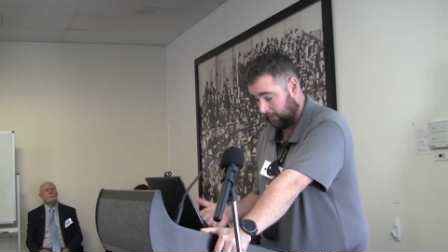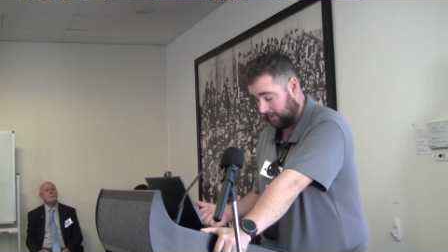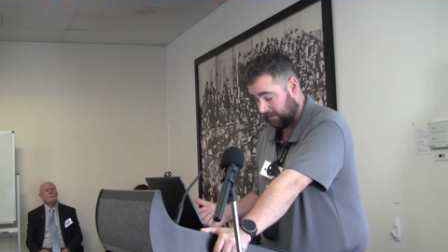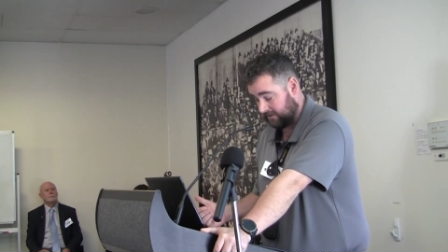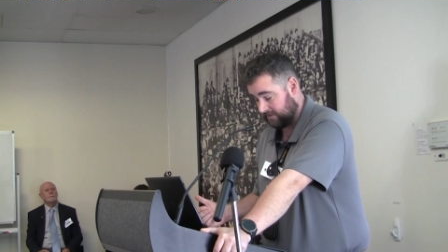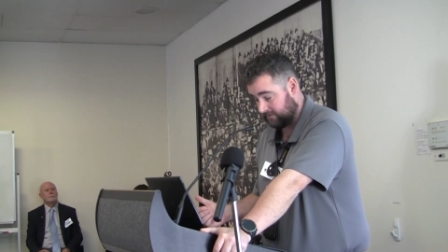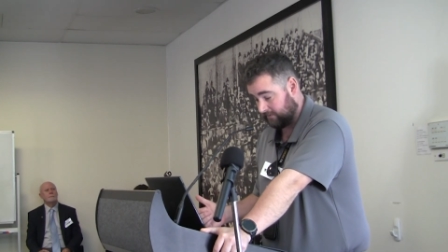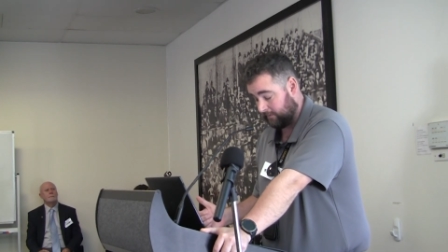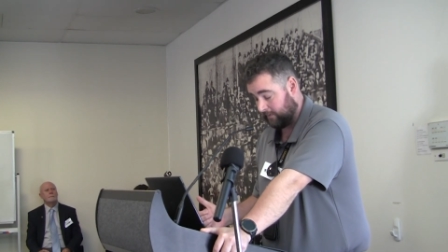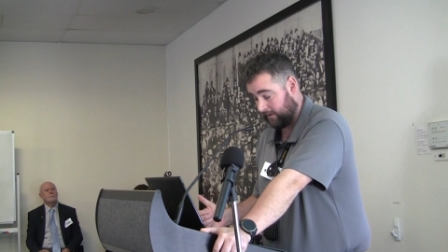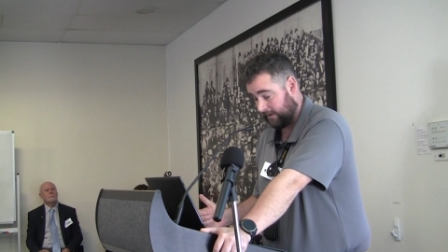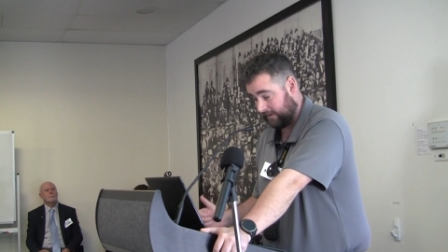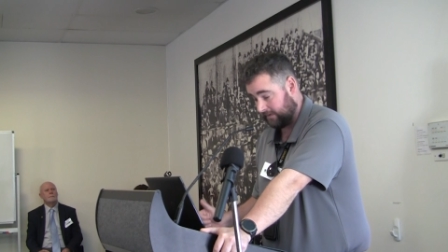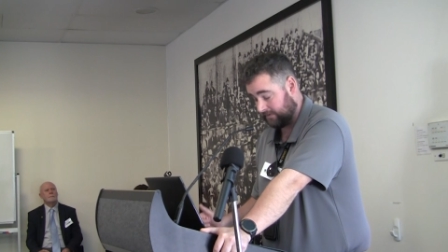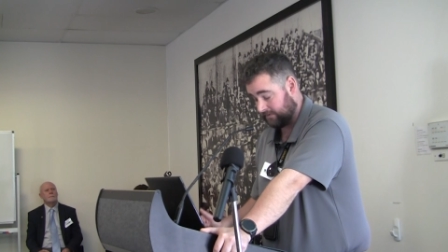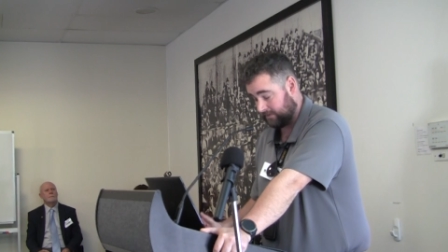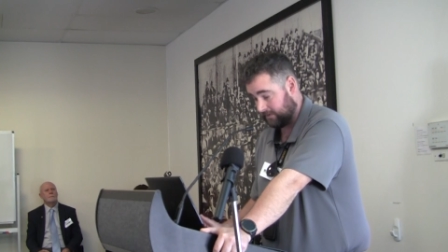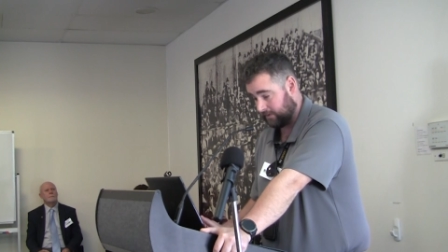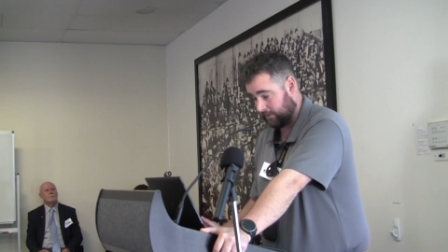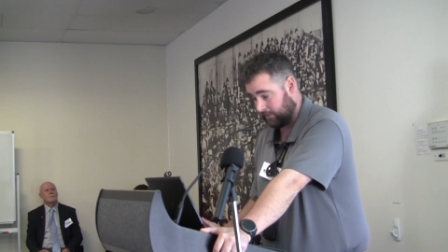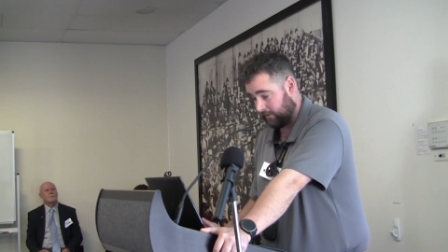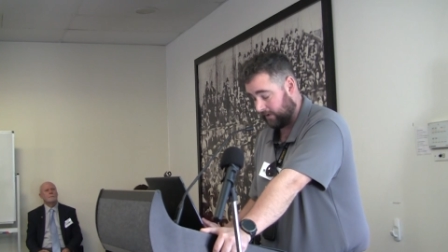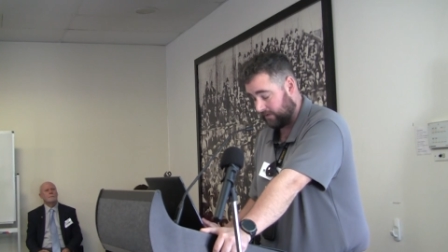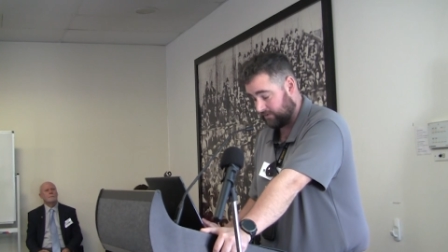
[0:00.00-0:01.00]
One's for
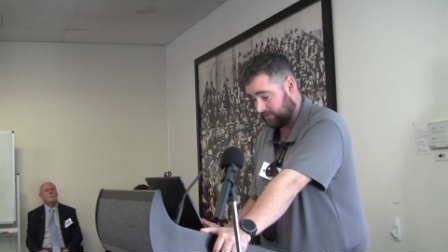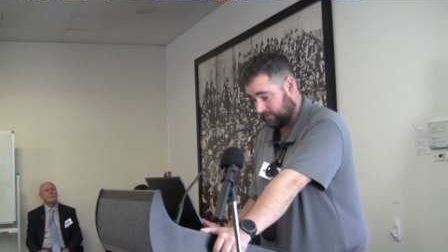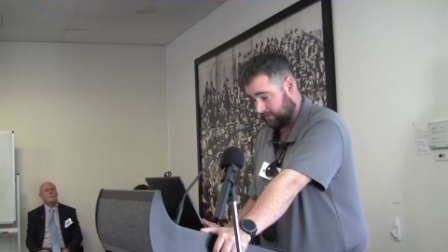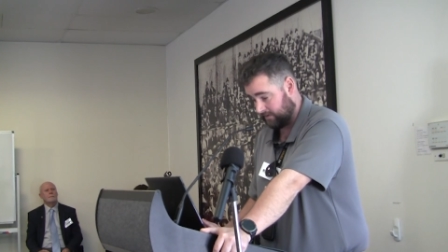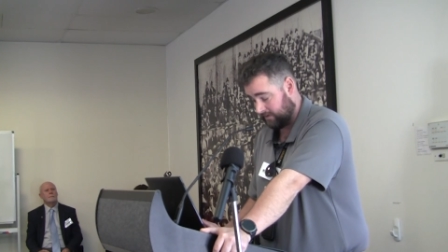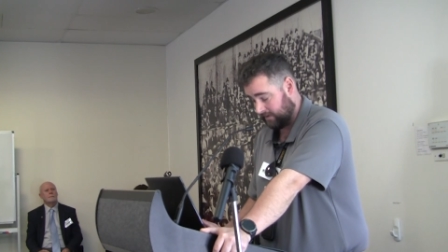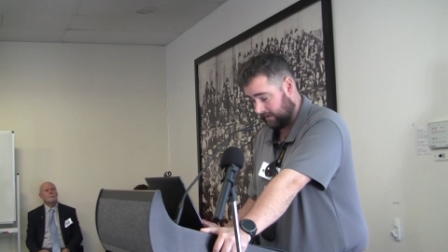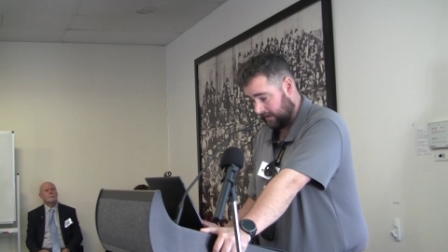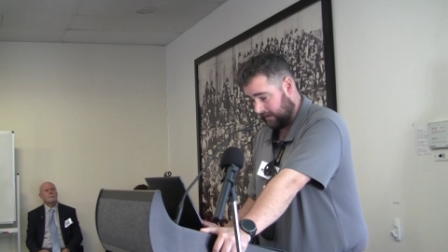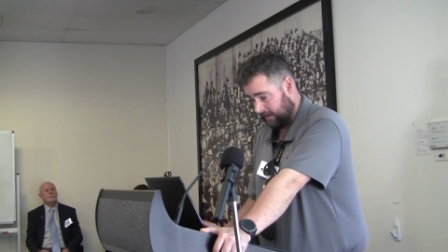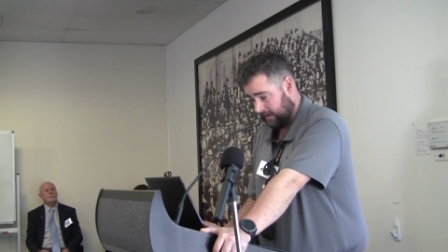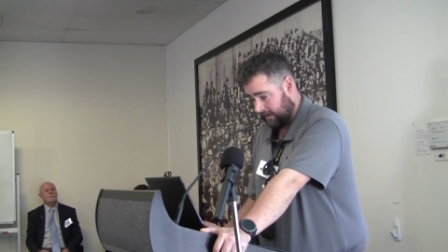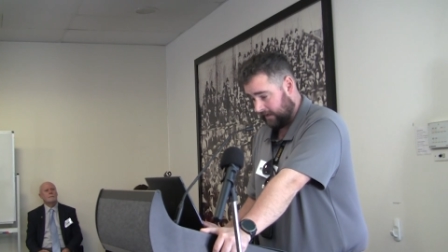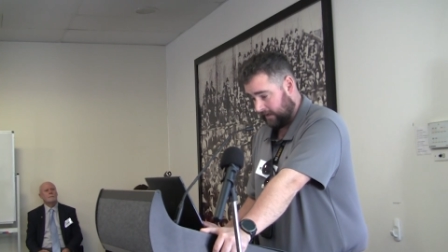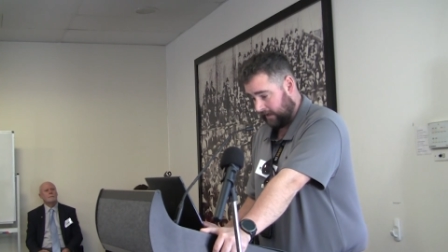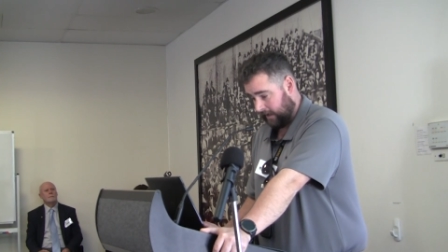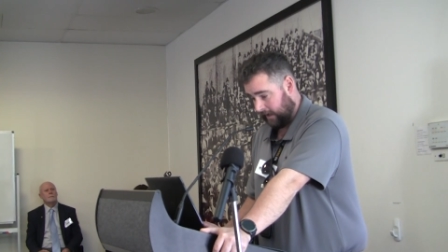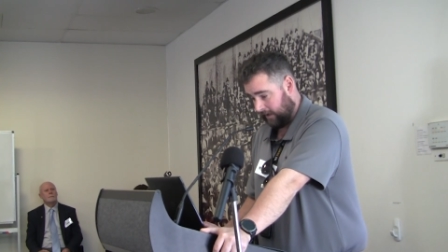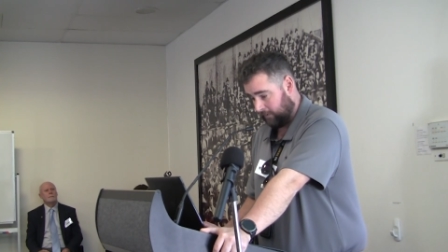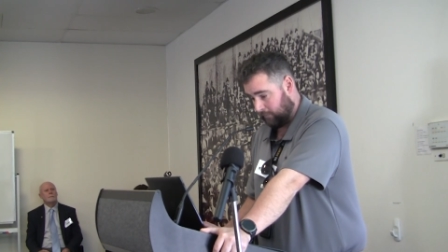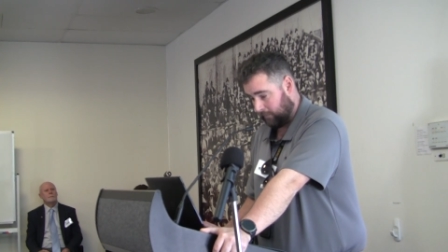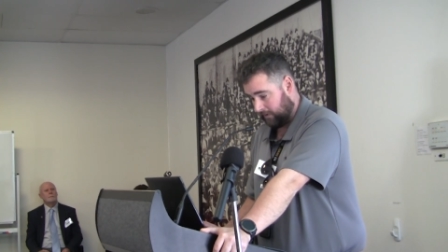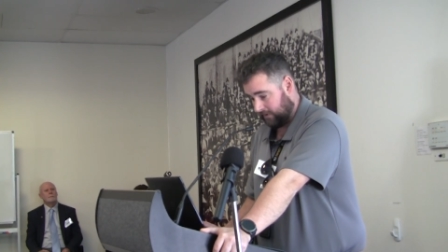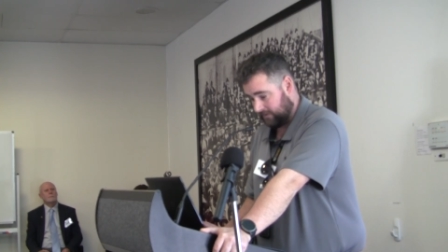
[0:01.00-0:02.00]
violence and aggression,
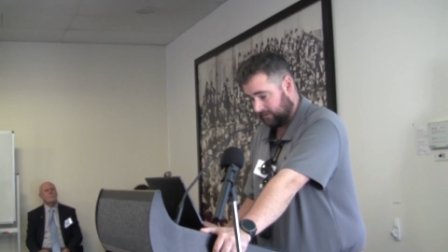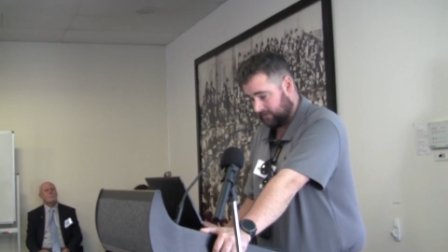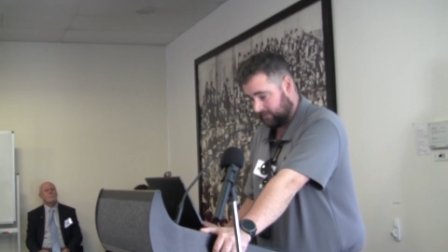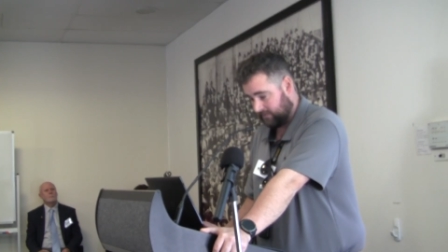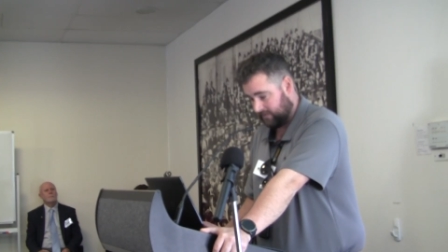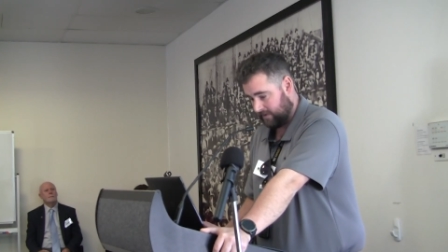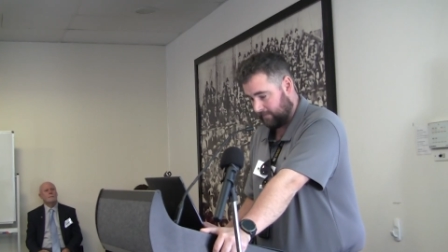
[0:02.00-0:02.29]
and one's